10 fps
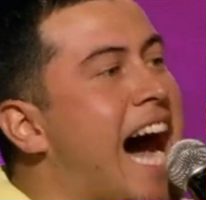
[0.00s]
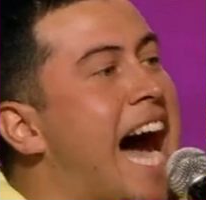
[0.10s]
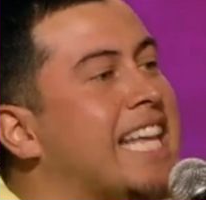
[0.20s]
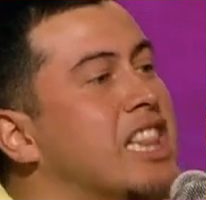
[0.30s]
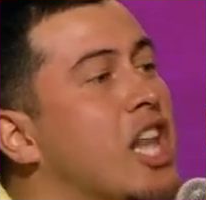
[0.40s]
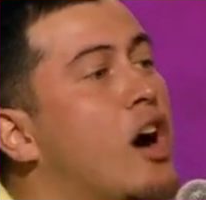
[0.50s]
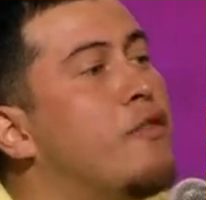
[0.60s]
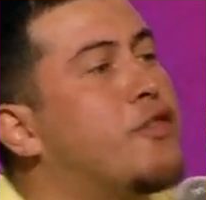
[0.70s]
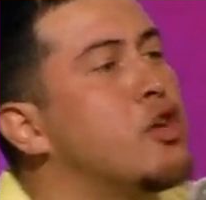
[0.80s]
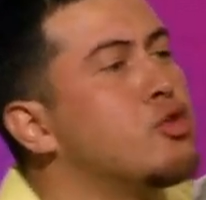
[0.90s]
I
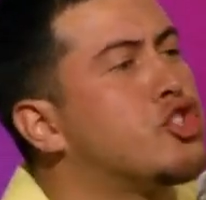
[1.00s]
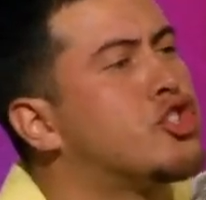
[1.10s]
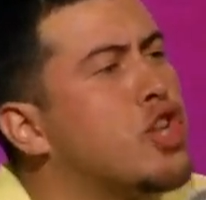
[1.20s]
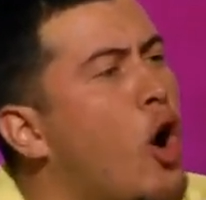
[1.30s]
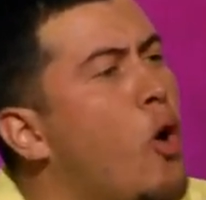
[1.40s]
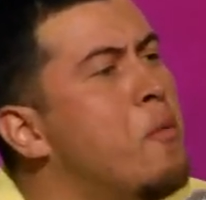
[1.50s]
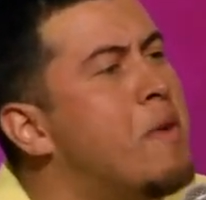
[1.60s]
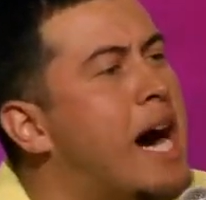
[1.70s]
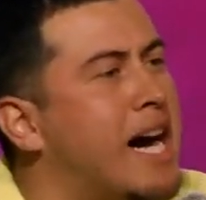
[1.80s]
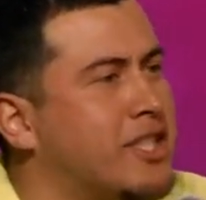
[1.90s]
love you so
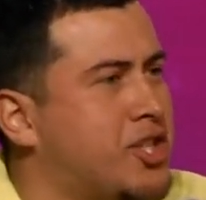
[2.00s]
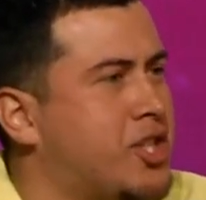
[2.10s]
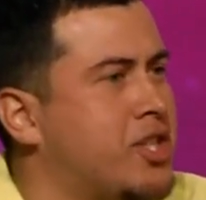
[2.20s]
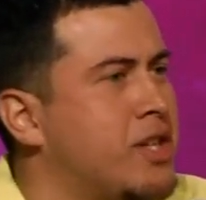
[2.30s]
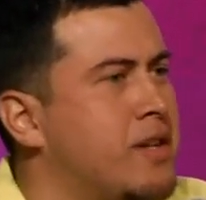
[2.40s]
much,